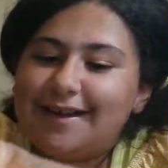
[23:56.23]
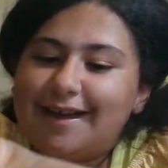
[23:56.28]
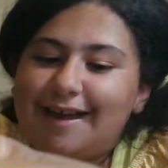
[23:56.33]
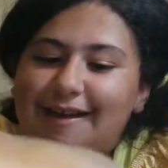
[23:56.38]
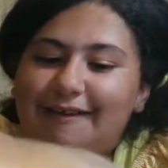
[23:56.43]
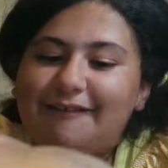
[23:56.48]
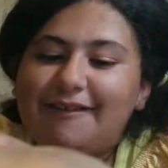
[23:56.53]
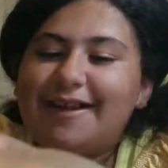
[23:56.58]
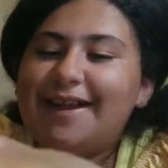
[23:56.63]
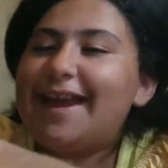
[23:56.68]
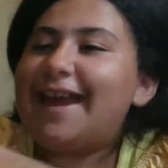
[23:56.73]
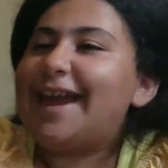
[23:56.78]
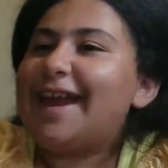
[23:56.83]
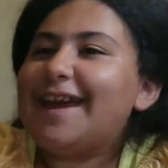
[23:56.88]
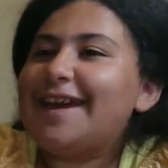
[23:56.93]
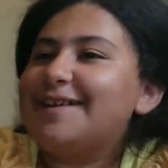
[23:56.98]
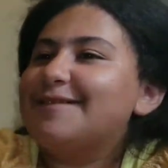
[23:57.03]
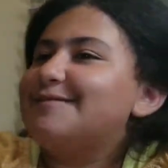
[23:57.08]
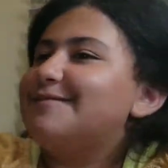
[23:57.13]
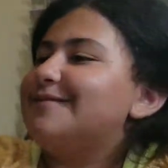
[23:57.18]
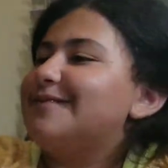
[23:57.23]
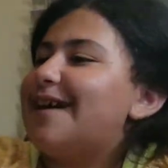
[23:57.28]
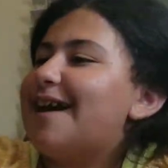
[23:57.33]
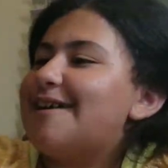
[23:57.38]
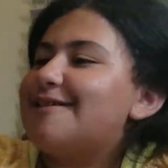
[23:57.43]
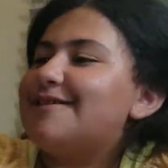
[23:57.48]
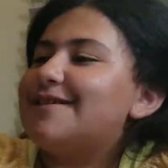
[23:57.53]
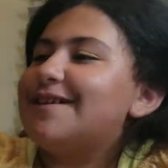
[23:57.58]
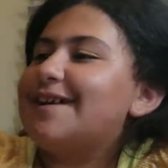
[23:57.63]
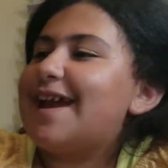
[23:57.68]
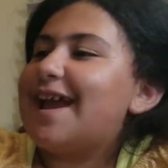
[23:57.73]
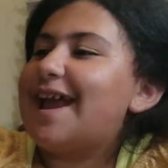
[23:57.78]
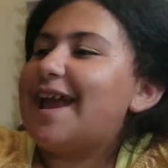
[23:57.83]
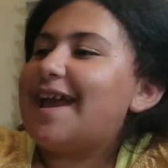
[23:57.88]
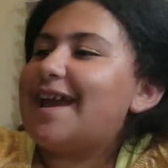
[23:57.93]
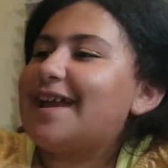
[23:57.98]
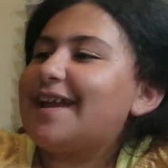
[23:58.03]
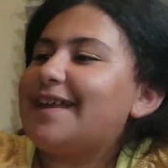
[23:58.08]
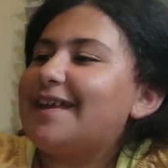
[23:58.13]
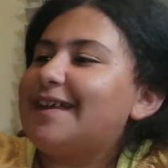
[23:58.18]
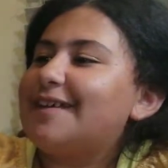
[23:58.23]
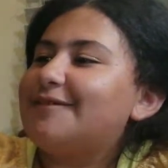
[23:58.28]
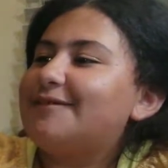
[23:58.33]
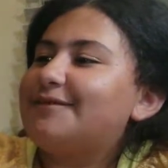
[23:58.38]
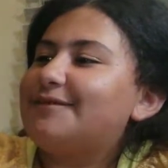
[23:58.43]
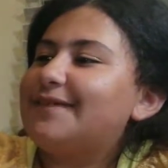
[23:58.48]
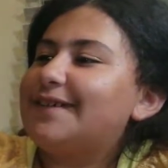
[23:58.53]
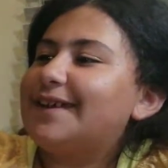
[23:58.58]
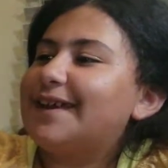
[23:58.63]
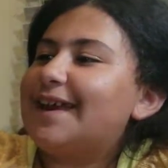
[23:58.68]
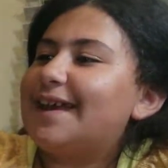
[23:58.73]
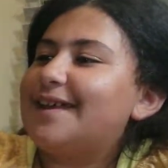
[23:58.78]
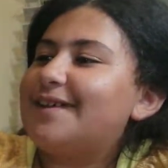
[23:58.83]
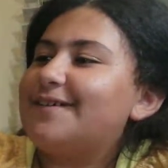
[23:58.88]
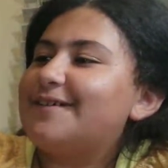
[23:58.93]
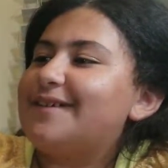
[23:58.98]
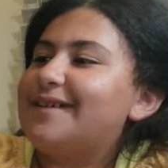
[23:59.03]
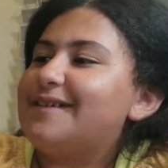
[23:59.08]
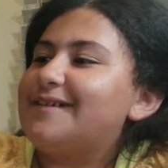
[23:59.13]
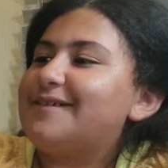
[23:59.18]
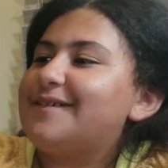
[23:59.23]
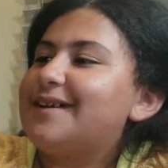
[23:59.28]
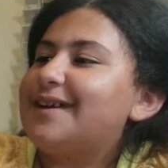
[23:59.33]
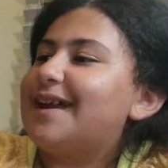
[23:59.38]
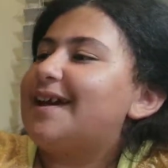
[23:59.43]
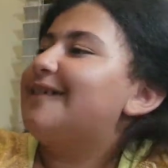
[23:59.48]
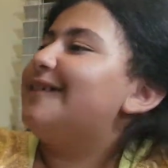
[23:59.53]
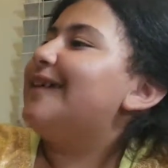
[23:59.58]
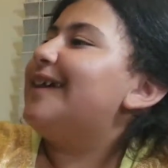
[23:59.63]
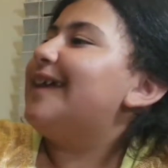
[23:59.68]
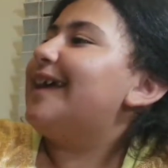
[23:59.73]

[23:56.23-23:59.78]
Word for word: I wanna hang. I wanna hang. If we get a real one, I wanna